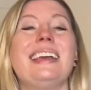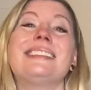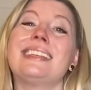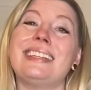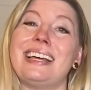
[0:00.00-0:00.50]

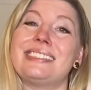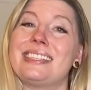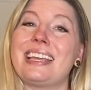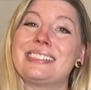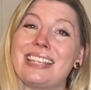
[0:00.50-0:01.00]
It's a less
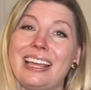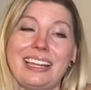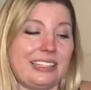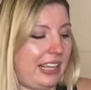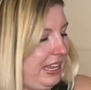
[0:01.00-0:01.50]

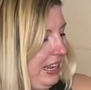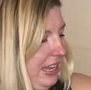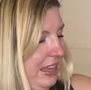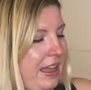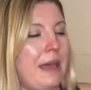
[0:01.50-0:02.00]
exciting
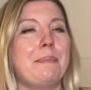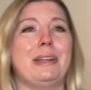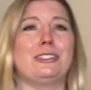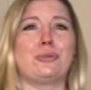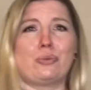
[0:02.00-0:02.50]
lining, but
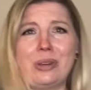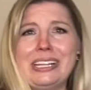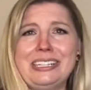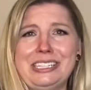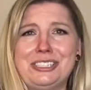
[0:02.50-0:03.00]
it's
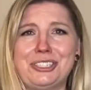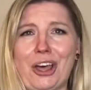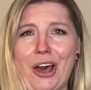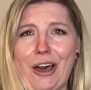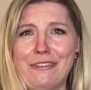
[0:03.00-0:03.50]
really
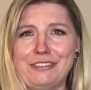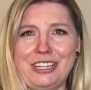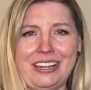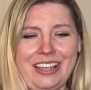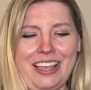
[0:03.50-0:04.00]
soft.